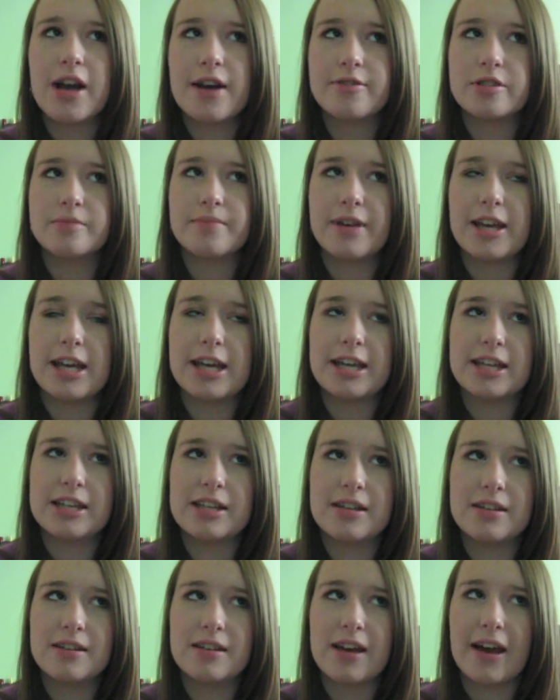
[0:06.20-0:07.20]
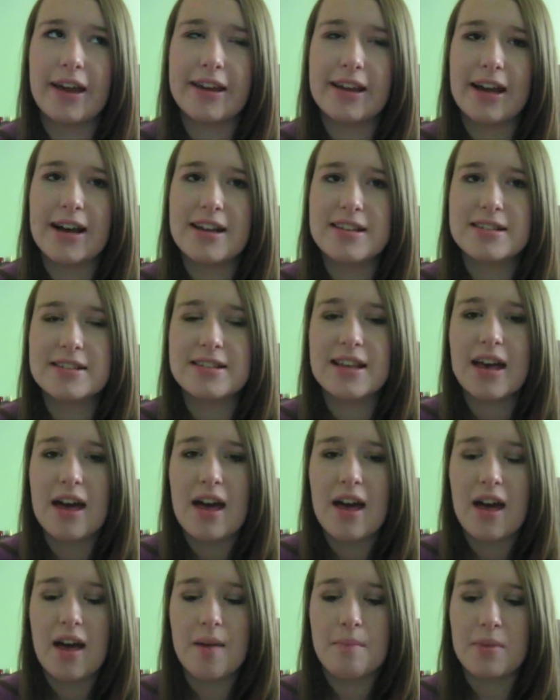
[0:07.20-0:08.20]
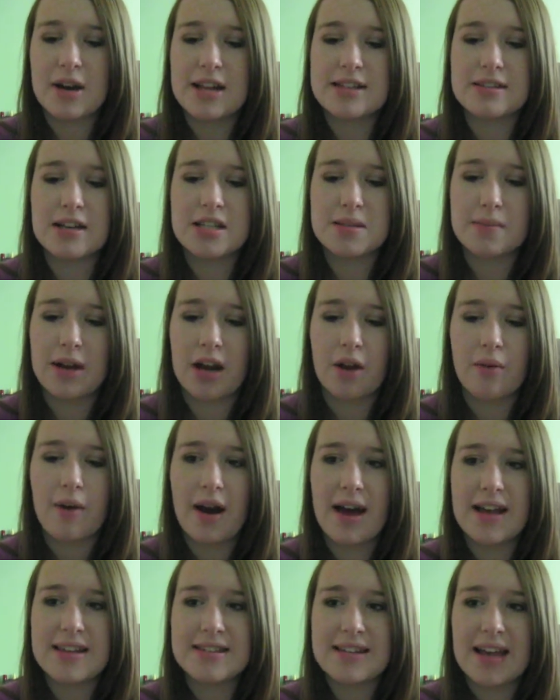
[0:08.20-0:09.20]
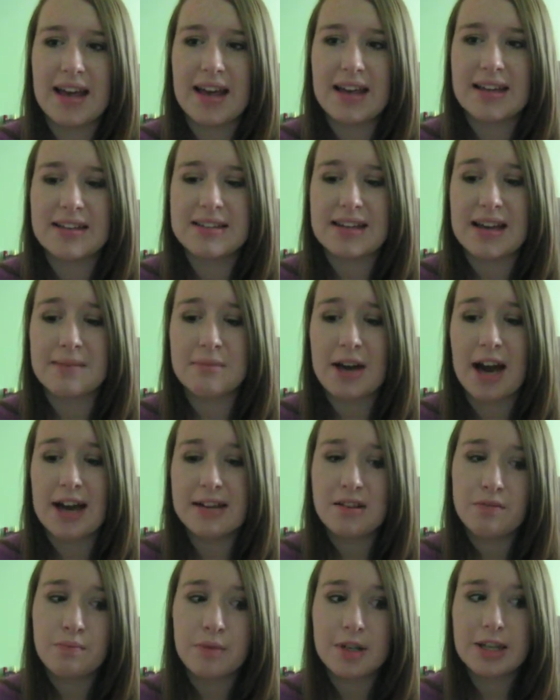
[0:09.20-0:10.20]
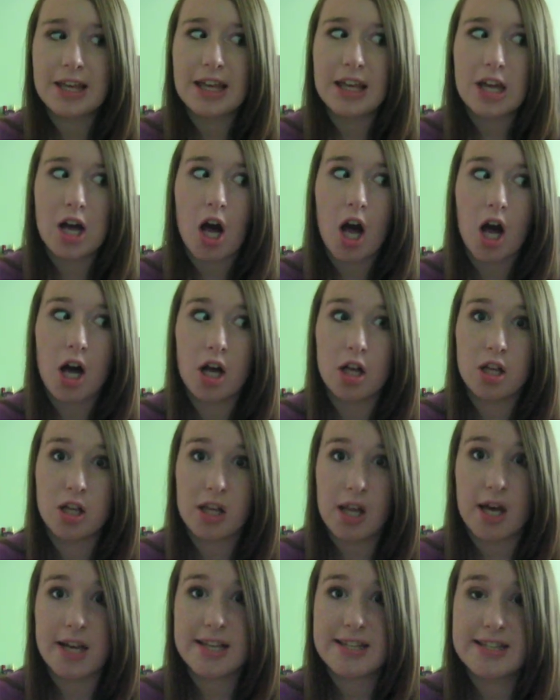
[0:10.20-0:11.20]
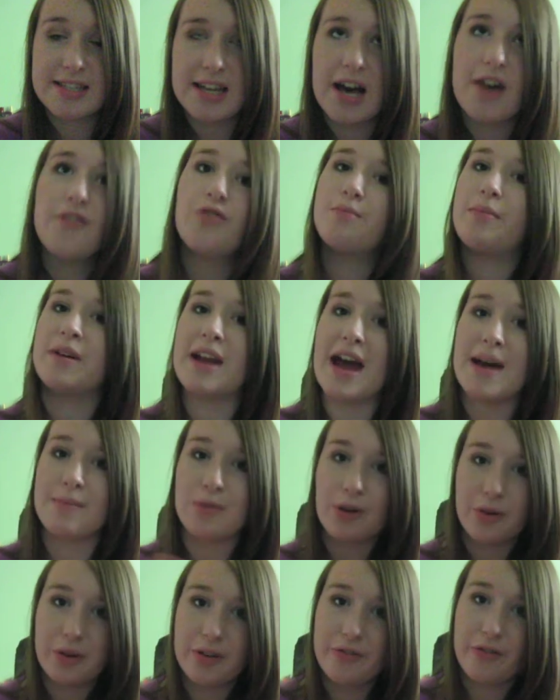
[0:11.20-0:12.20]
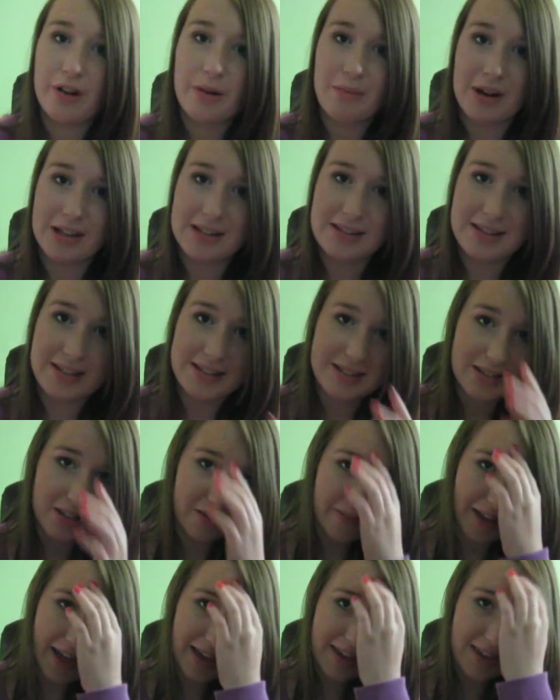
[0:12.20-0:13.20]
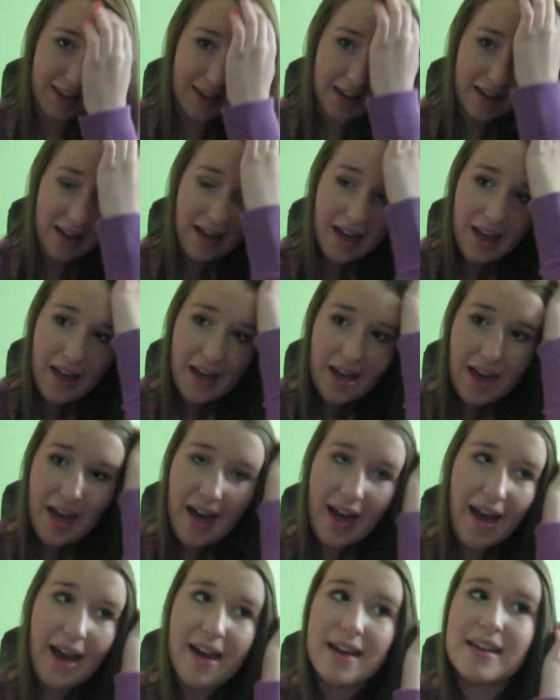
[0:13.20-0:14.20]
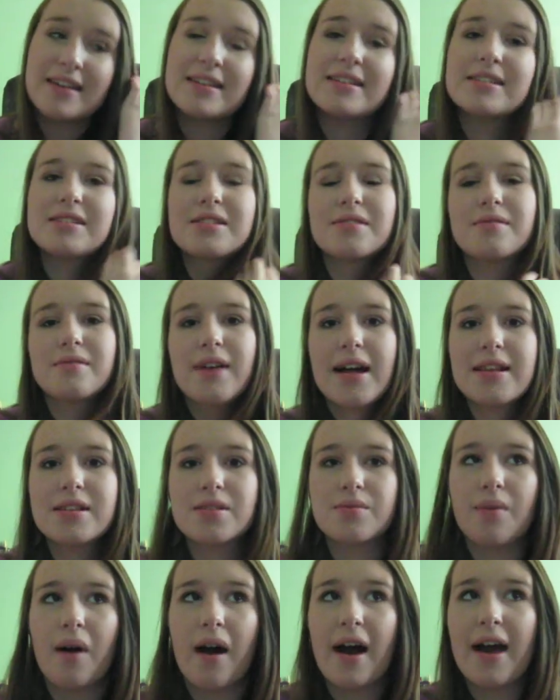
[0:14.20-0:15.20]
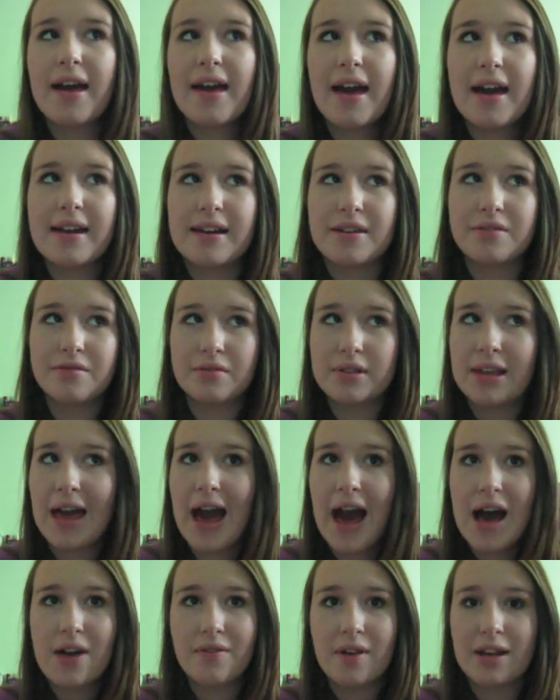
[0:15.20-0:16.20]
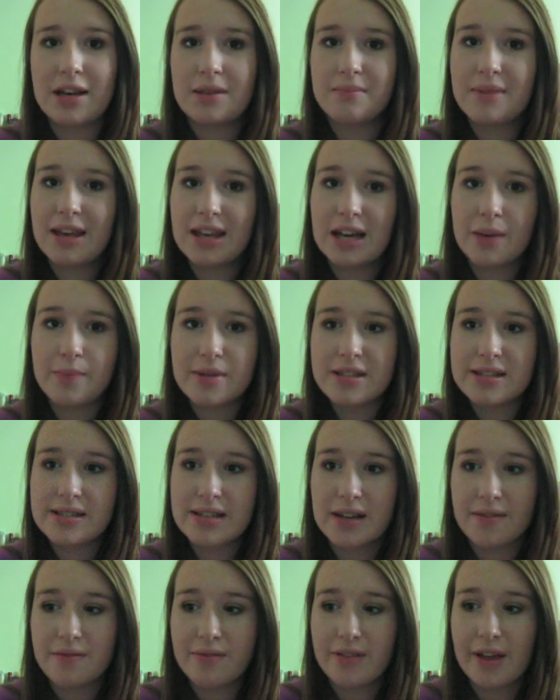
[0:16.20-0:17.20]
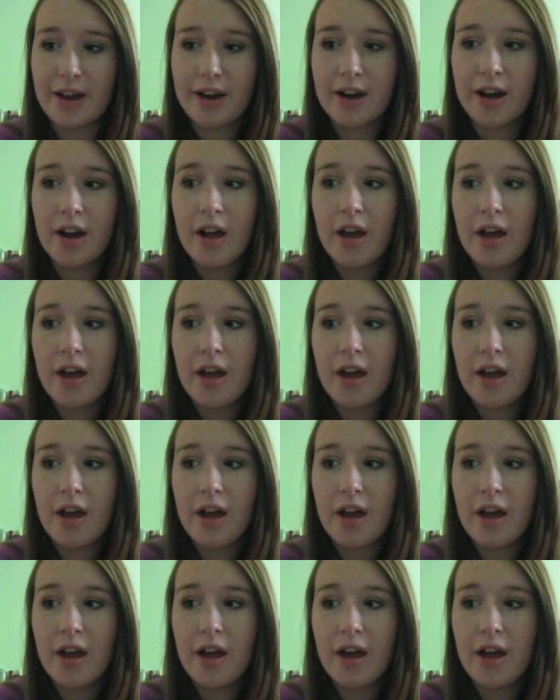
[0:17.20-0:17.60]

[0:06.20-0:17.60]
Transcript: bag, I guess, but it's cosmetic wise, and I'm kind of bringing a lot of stuff, but I'm going for a month to Slovakia, and so that's why I don't really have any makeup and stuff there,